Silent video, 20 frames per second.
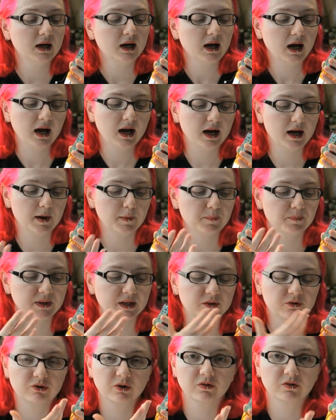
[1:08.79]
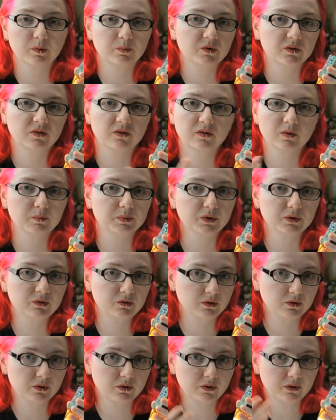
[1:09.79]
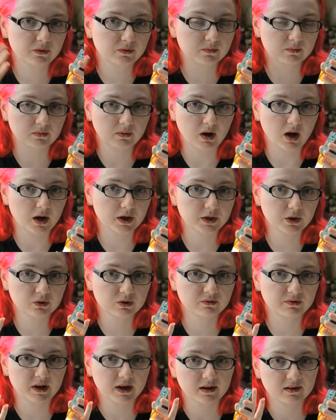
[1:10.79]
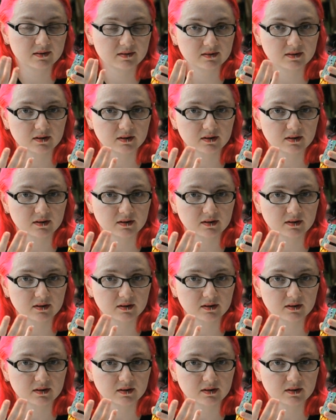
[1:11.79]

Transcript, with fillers: Um, it shows up just as a Bluetooth audio device the,